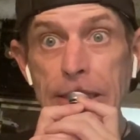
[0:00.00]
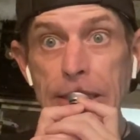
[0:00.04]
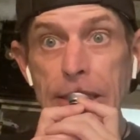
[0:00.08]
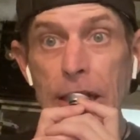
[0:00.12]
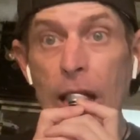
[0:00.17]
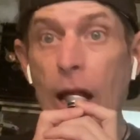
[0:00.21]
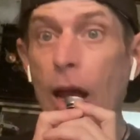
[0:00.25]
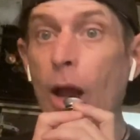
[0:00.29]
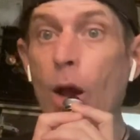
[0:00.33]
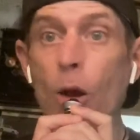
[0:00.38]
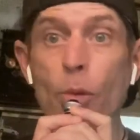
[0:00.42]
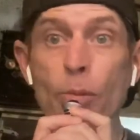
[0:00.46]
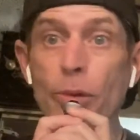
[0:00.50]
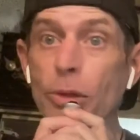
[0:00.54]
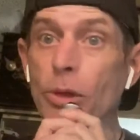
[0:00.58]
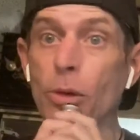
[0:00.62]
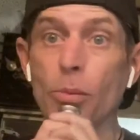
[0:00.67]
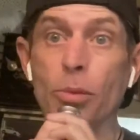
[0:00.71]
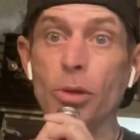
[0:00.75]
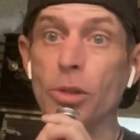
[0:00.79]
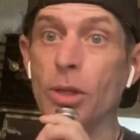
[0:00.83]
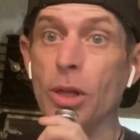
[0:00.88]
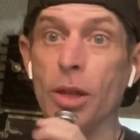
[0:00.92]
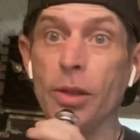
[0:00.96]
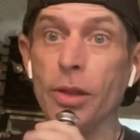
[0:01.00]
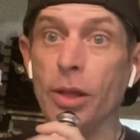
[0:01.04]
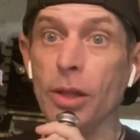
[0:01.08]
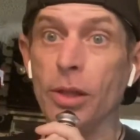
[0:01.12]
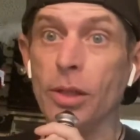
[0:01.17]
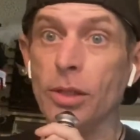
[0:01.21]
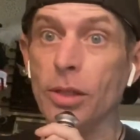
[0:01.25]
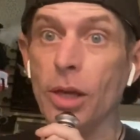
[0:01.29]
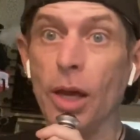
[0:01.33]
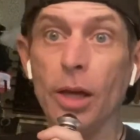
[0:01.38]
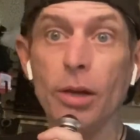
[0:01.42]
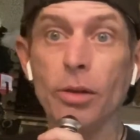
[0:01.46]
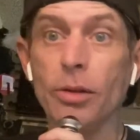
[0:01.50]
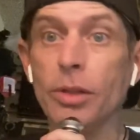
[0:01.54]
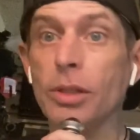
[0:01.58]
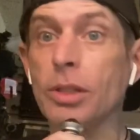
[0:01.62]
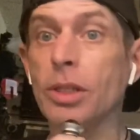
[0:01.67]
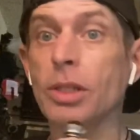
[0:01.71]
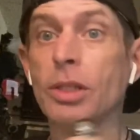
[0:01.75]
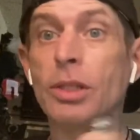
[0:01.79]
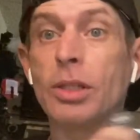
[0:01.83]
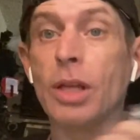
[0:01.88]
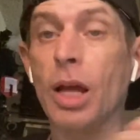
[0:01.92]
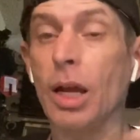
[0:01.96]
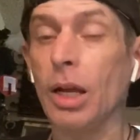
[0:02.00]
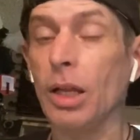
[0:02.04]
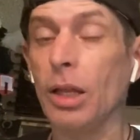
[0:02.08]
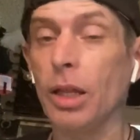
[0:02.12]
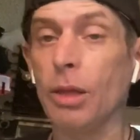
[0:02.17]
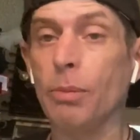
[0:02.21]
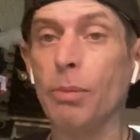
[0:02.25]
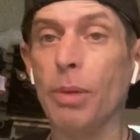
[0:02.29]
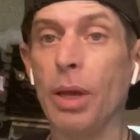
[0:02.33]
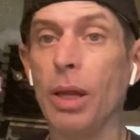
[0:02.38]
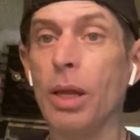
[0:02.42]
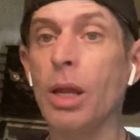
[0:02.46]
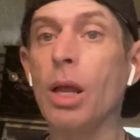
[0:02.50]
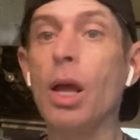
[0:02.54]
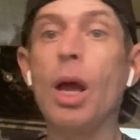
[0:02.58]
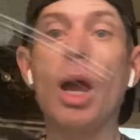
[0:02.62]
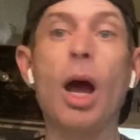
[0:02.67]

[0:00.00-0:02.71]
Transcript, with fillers: I hope we don't put nothing in the title. This is not clickbait.